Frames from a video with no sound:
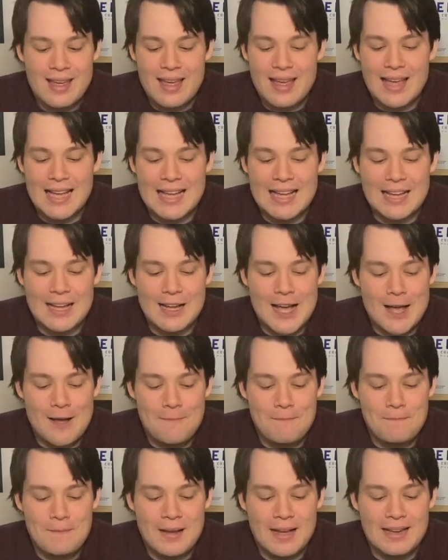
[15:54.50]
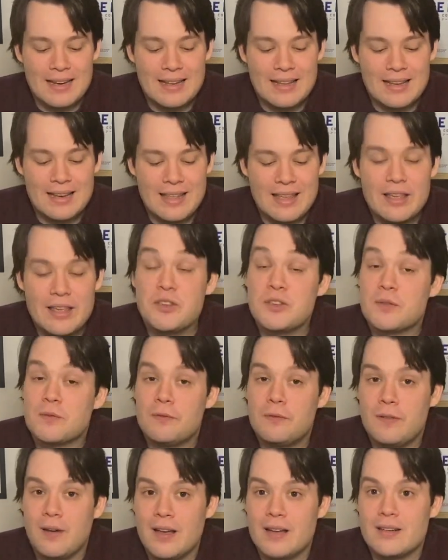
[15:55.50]
but it is
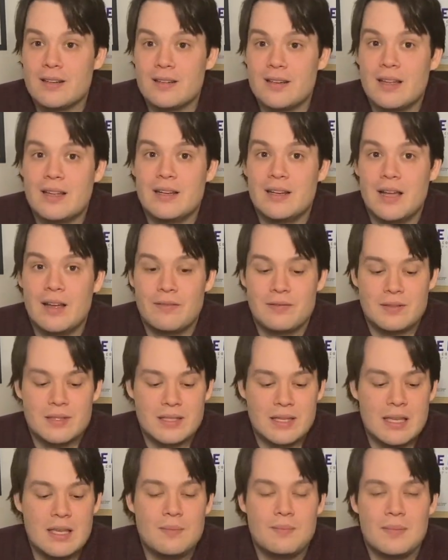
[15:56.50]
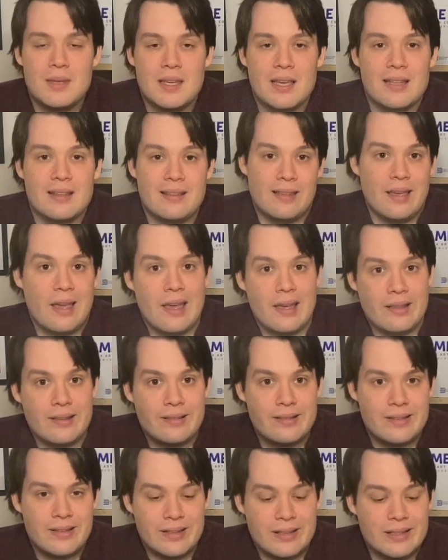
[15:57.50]
fun enough to keep me
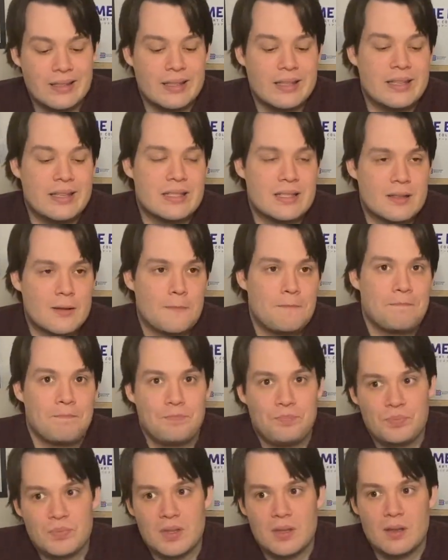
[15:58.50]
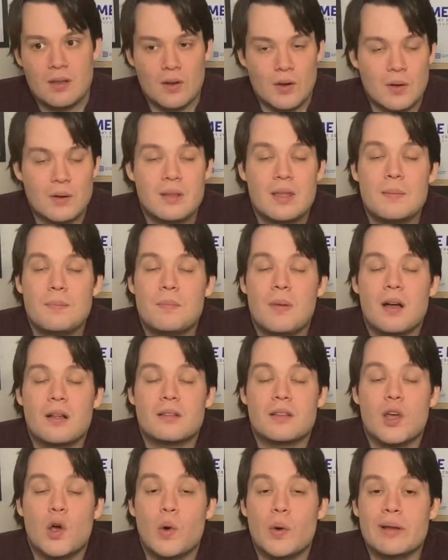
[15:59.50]
engaged, to at least, you know, keep on
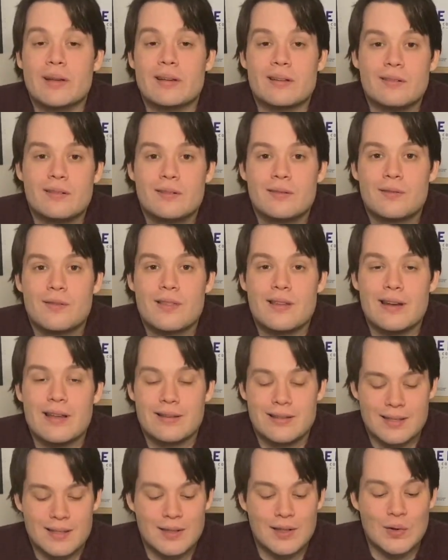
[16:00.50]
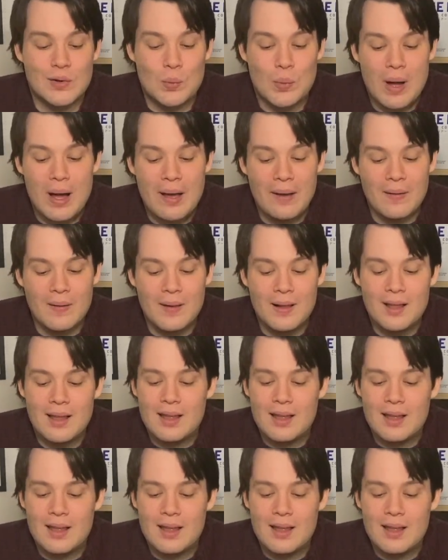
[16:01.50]
going for the next little while.